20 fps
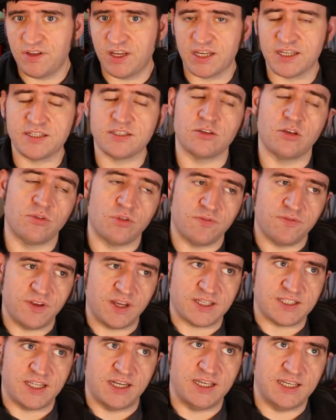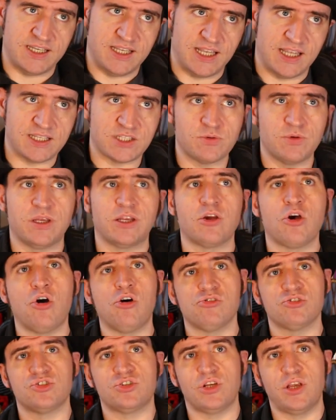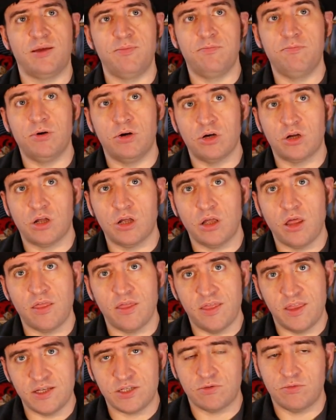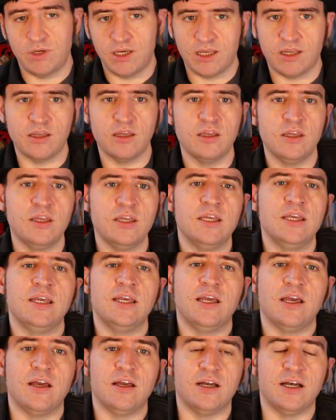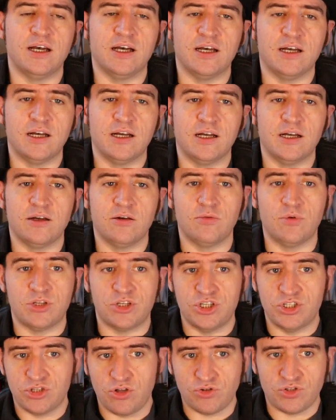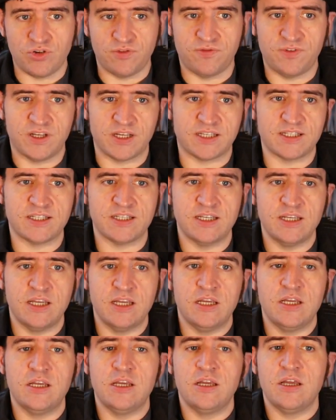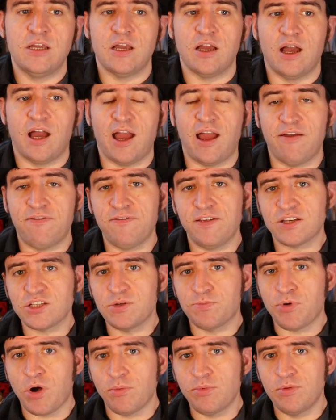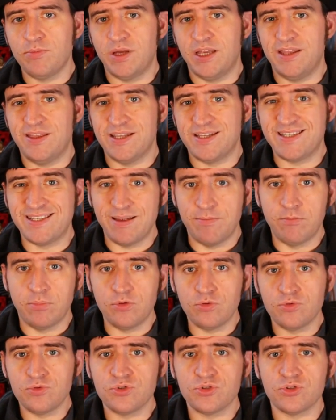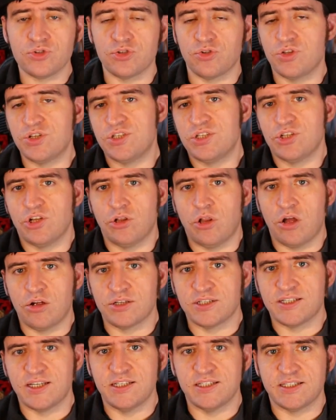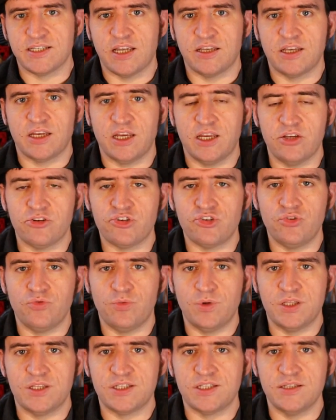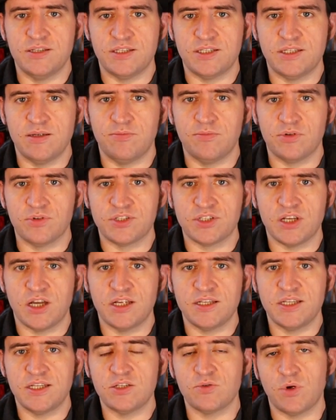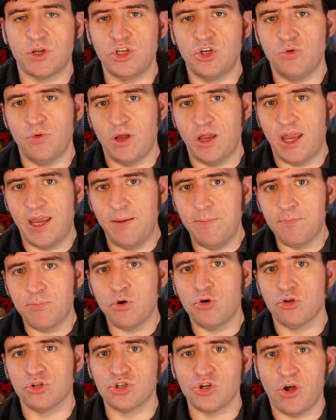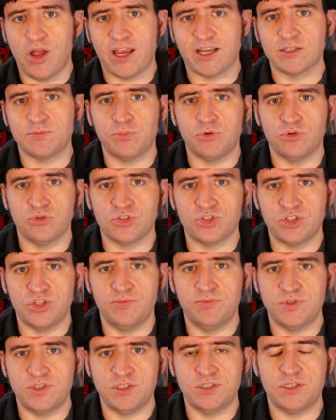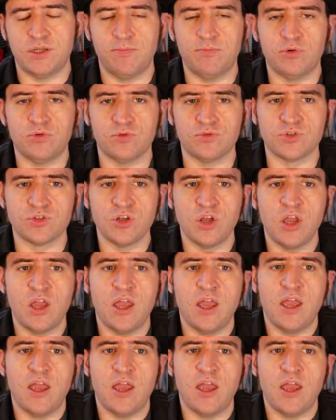fix. So the fix that I did last week caused a bug this week, which is also fixed. I fixed a problem in the symbols. So this is a long-standing issue with symbol sizes. When you import or export symbols,